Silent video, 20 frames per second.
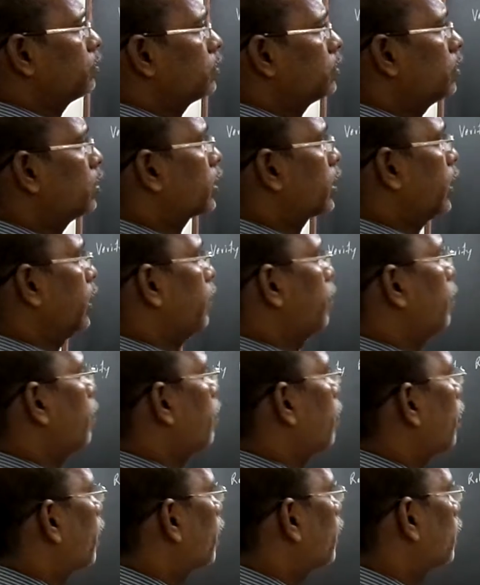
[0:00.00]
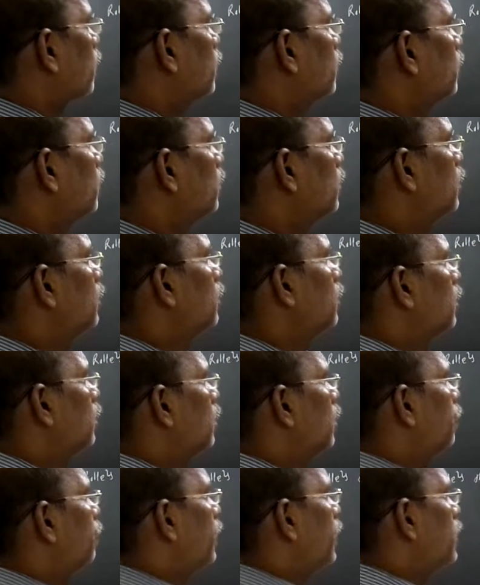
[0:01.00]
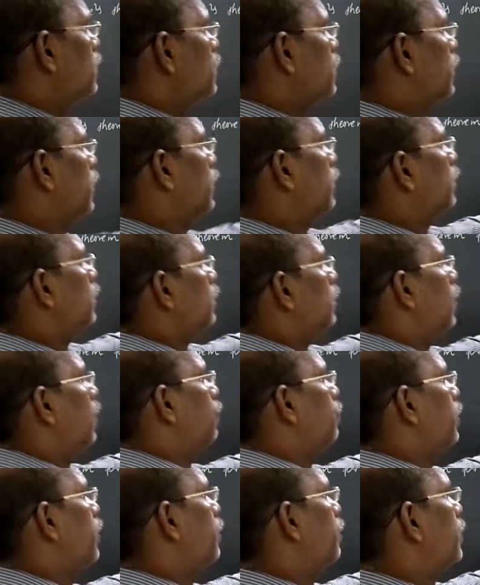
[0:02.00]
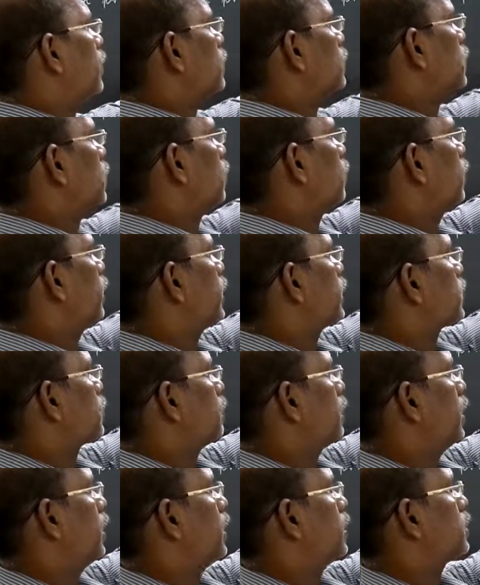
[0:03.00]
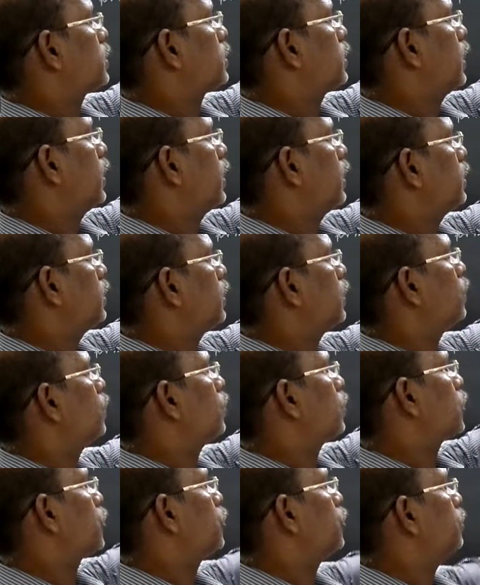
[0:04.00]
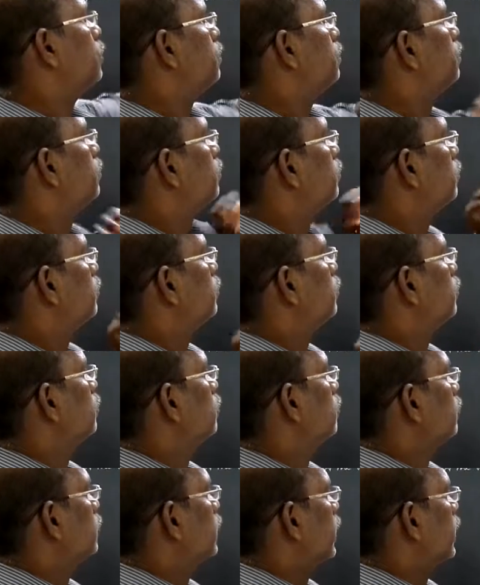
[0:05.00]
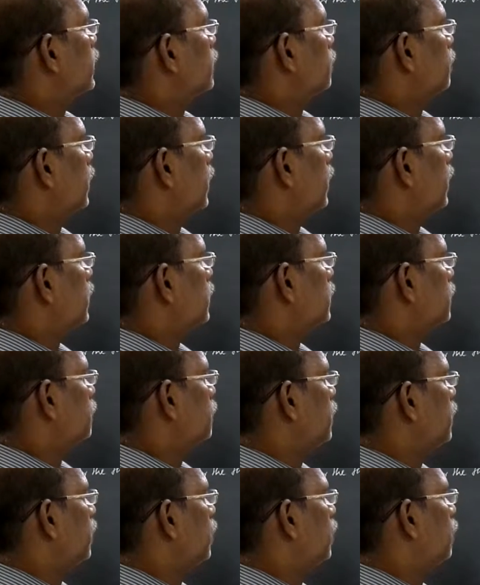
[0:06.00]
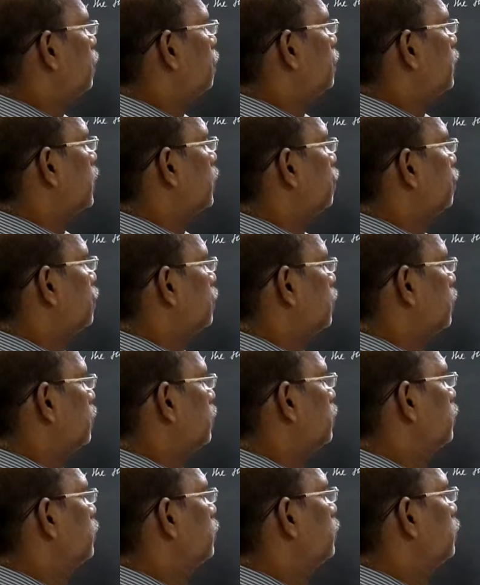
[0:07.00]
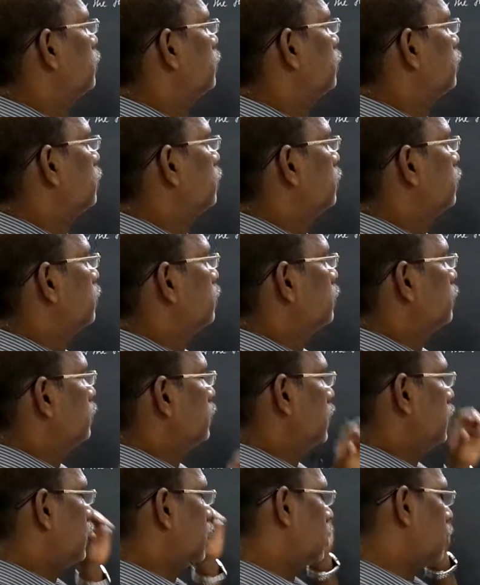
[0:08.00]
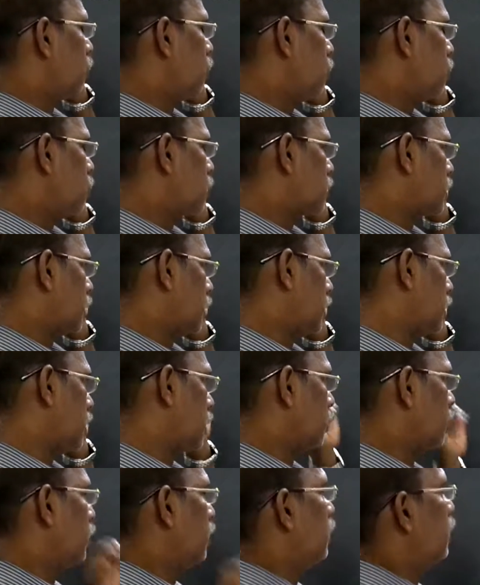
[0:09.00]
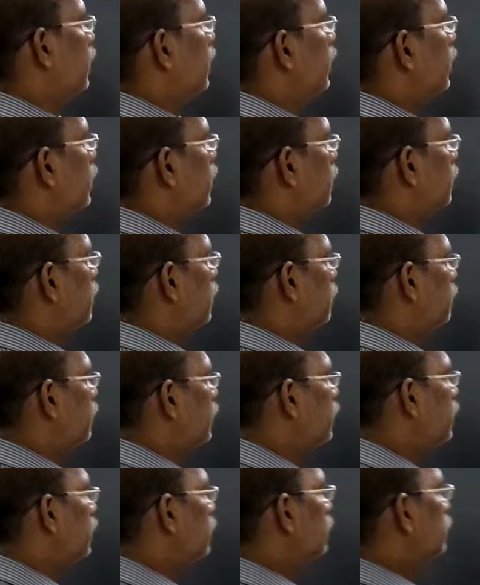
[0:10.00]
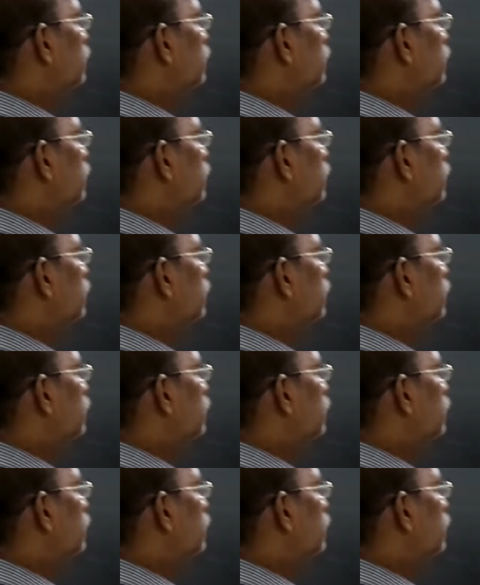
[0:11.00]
Okay. The function f of x equal to x minus a the whole cube, x minus b the whole power 4 in the closed interval a comma b.